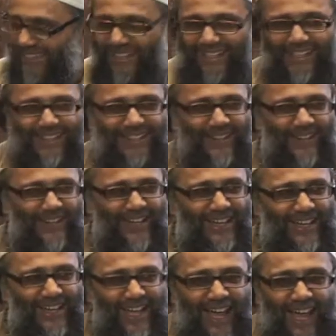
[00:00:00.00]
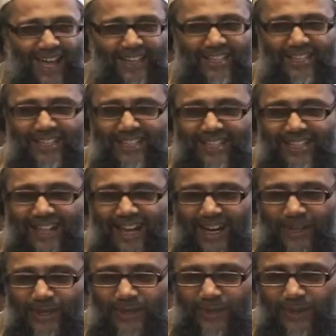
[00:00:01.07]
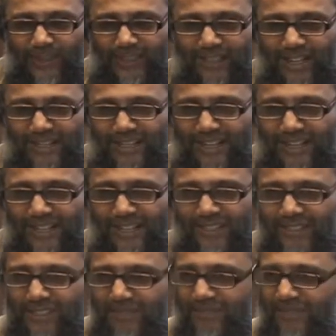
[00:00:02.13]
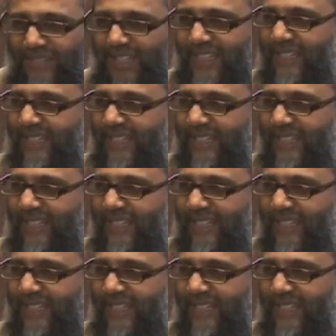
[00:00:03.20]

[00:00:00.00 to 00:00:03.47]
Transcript: 10 years old. And she said, Ya Rasulullah sallallahu alaihi wasallam,